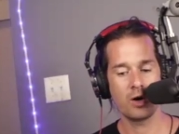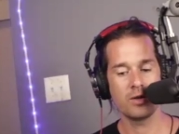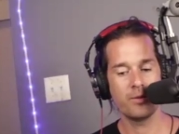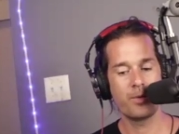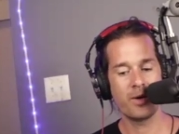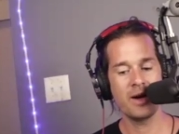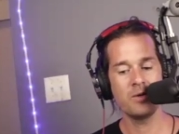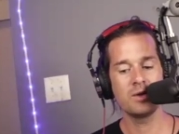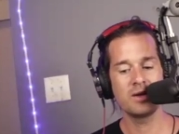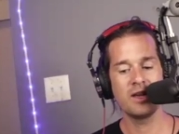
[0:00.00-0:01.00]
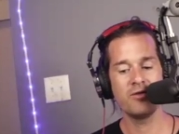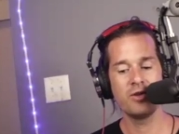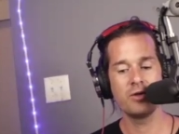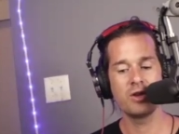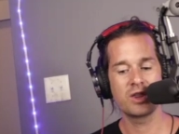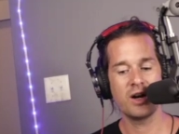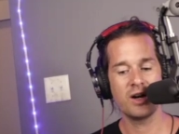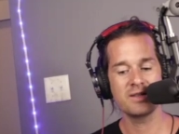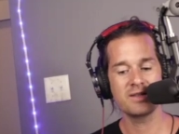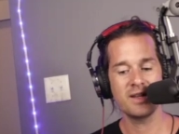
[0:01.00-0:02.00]
The brain will give you
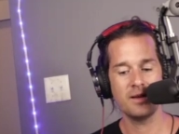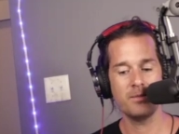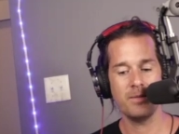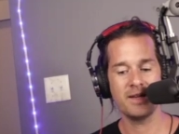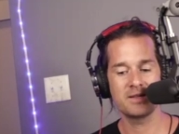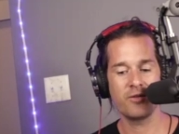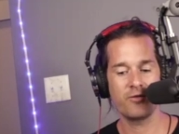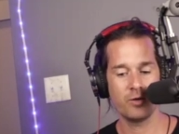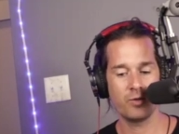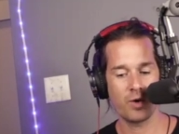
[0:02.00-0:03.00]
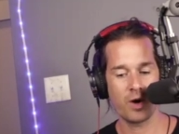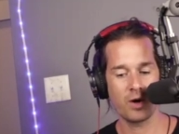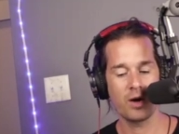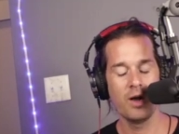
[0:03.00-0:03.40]
thoughts that it makes it feel wrong.